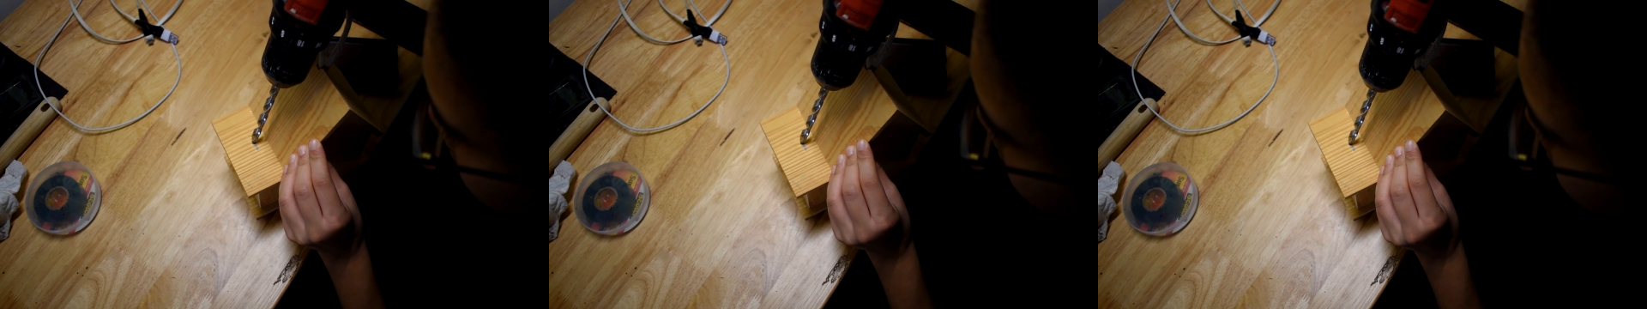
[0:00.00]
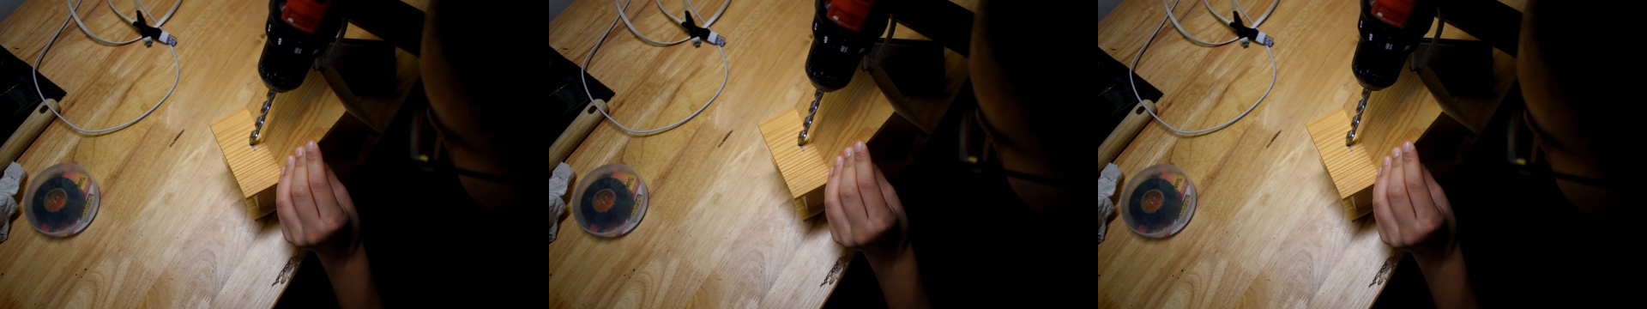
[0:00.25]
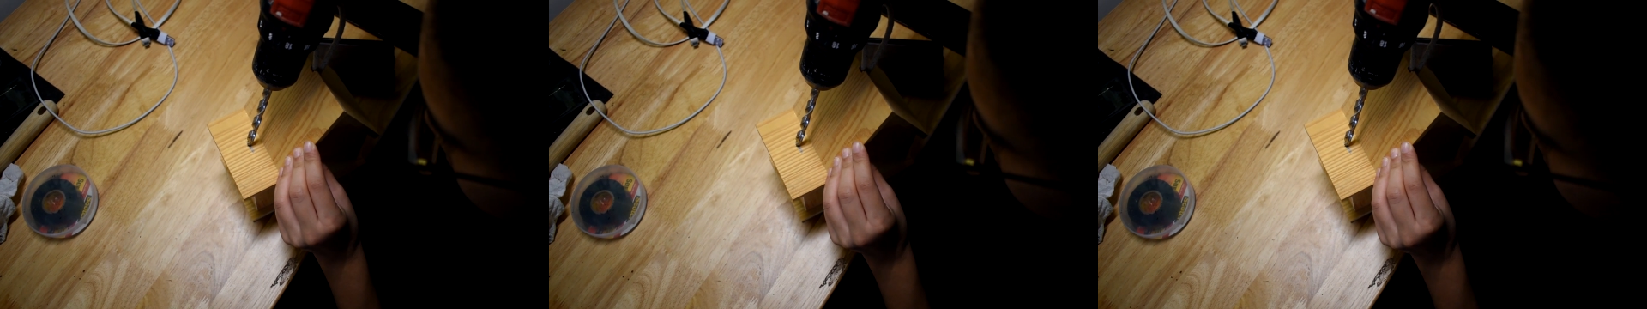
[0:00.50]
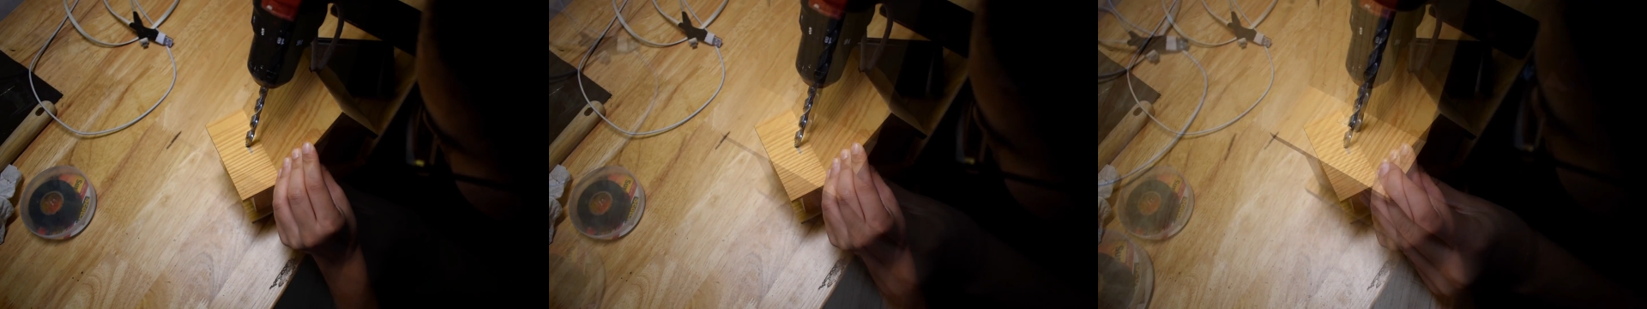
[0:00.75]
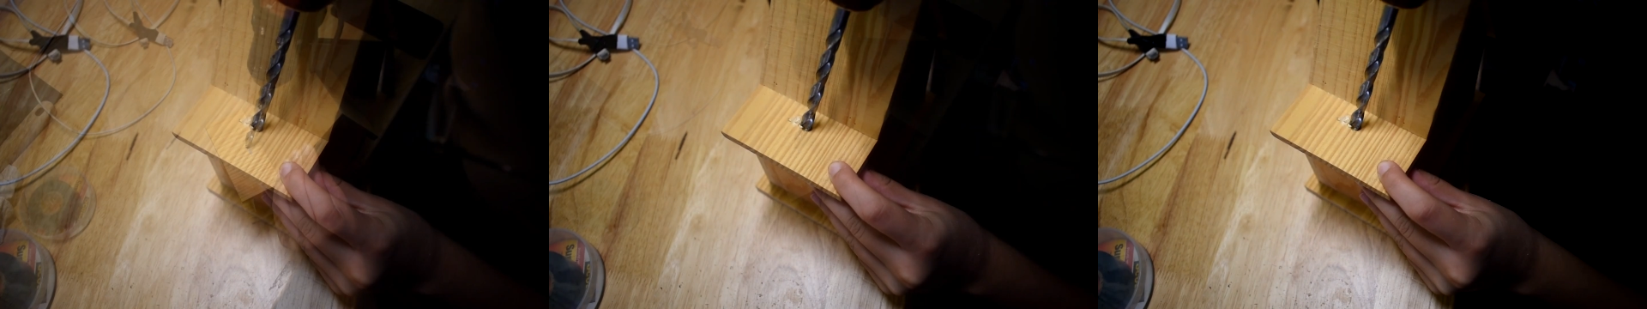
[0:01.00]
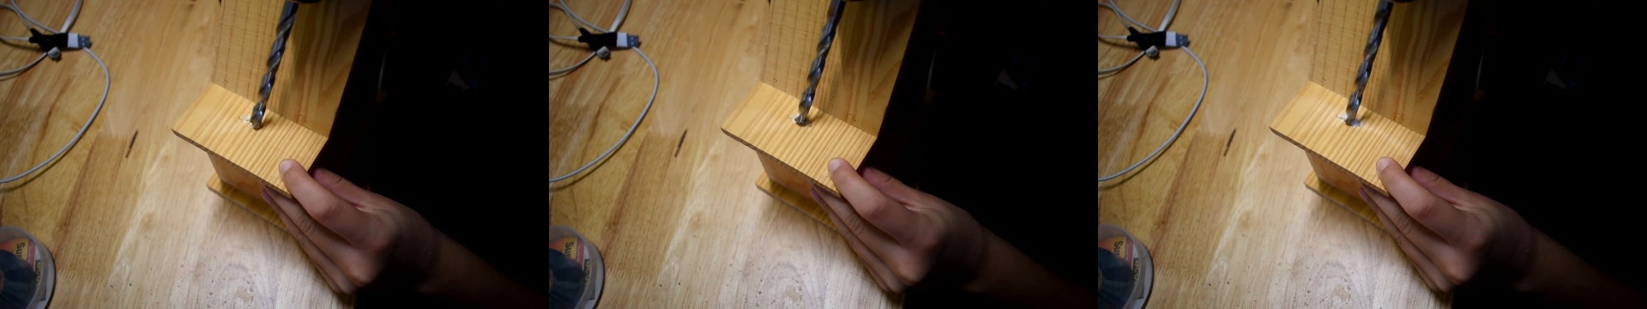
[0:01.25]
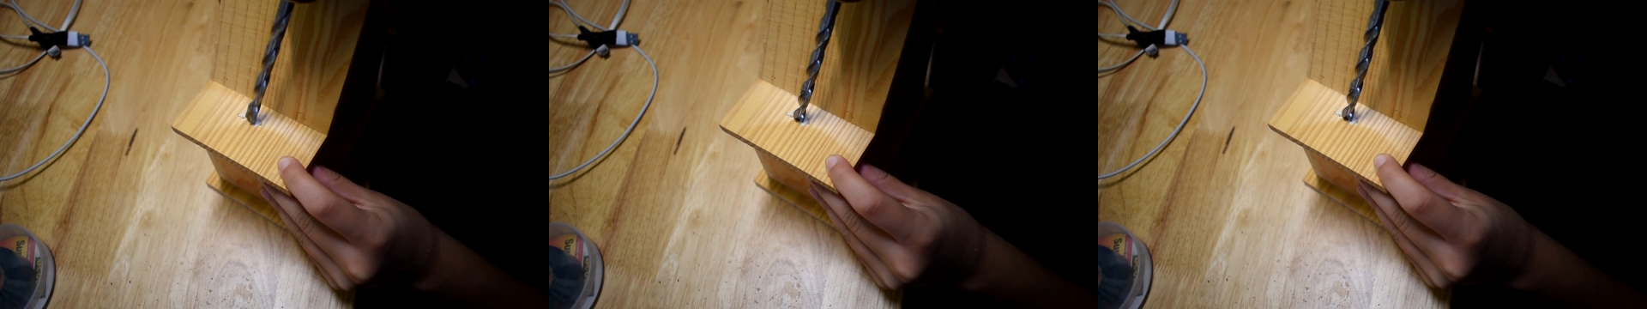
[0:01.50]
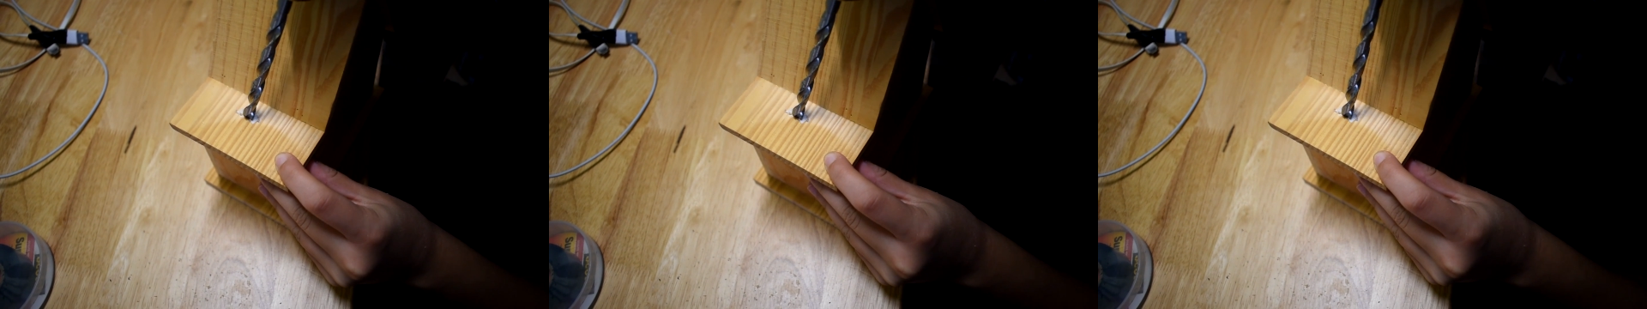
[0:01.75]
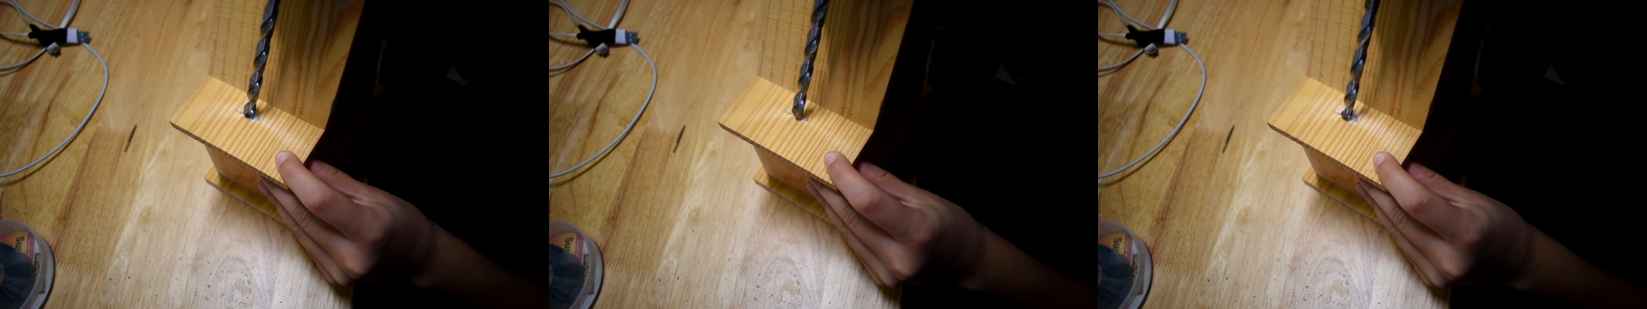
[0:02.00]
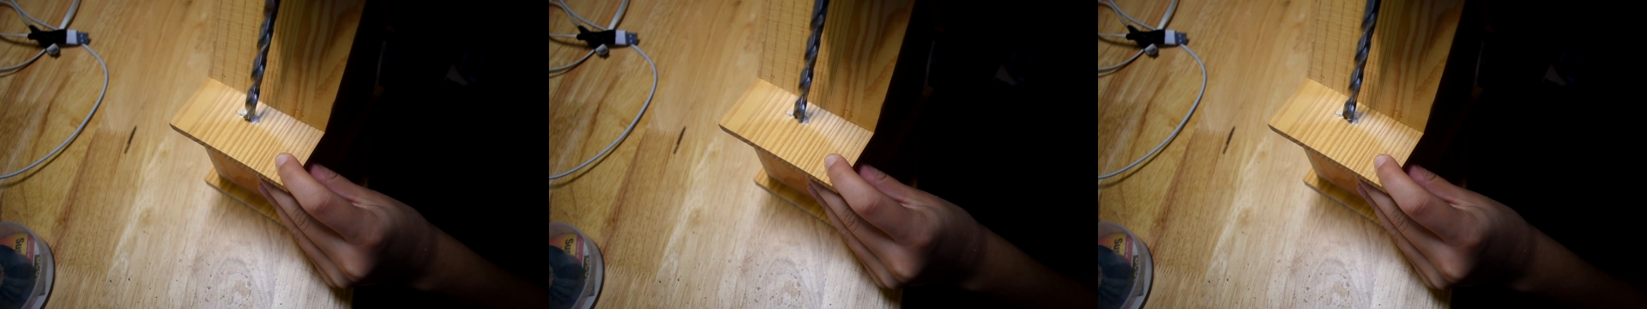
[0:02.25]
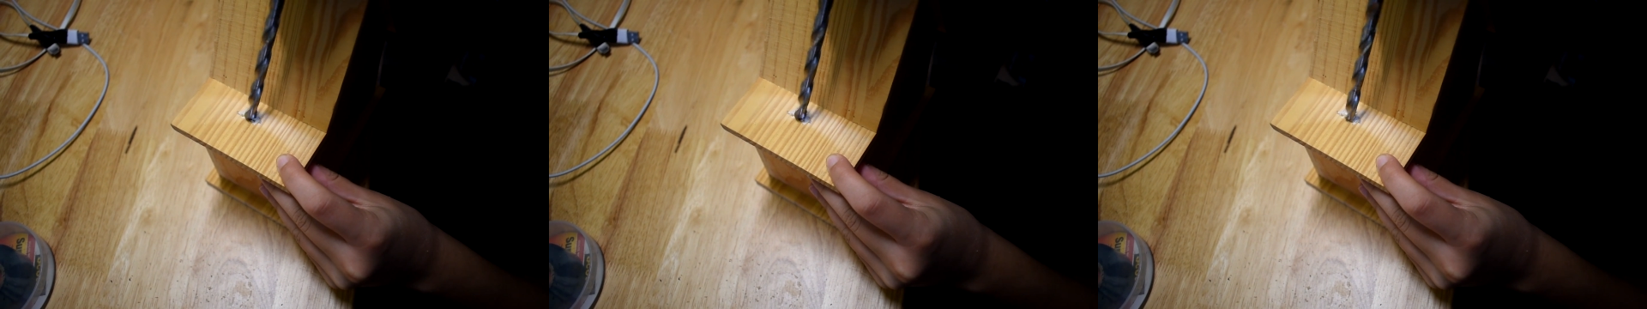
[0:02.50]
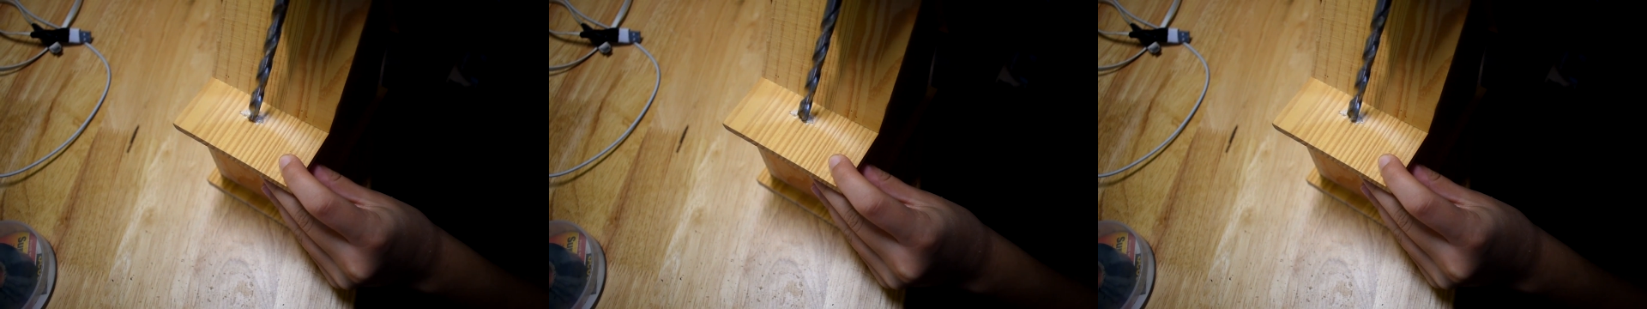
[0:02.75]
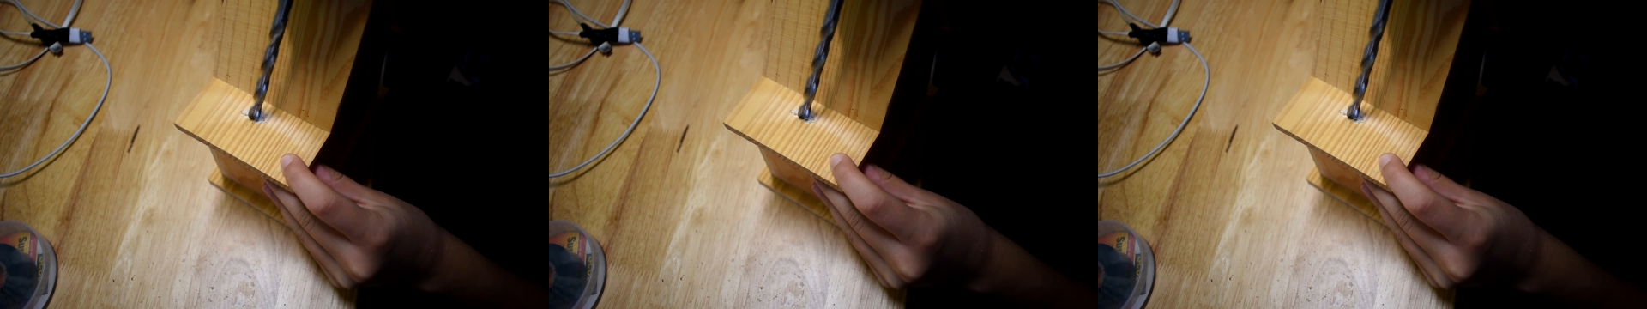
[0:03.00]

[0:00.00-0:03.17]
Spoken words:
No face is visible, so there are no lips to read.